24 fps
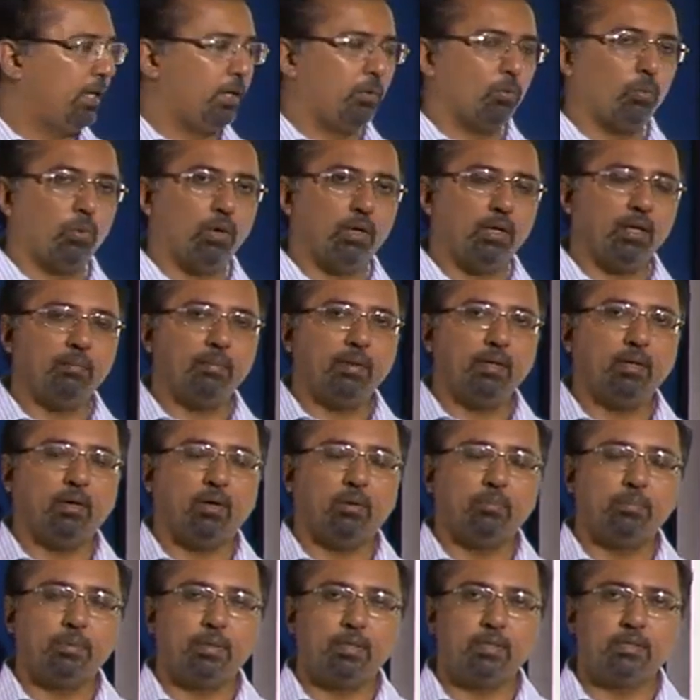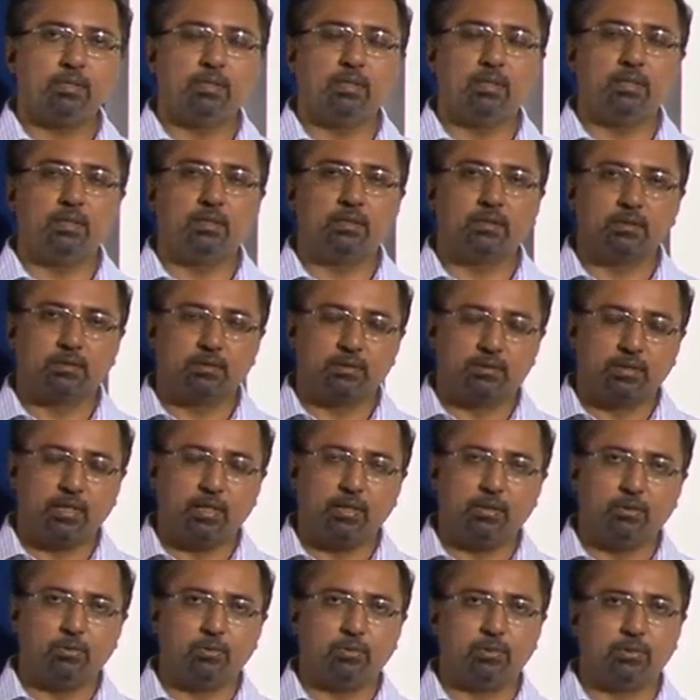What are my operational
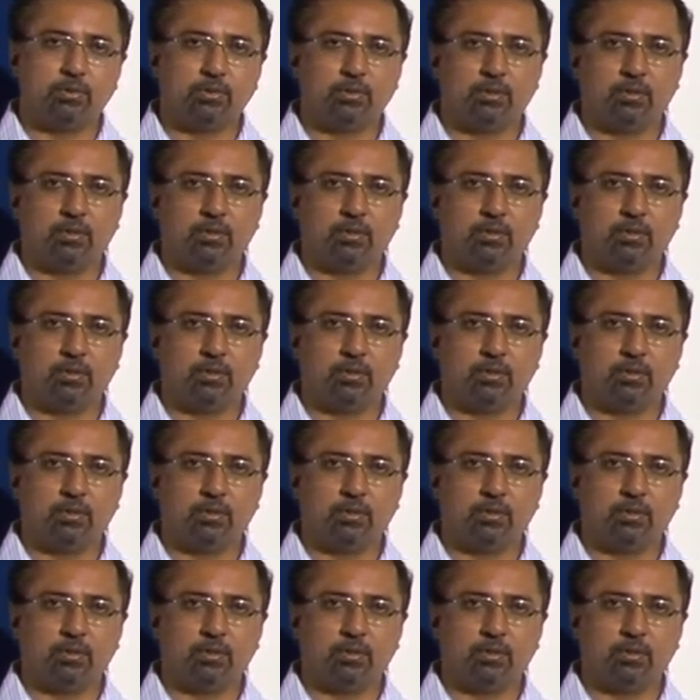schedules?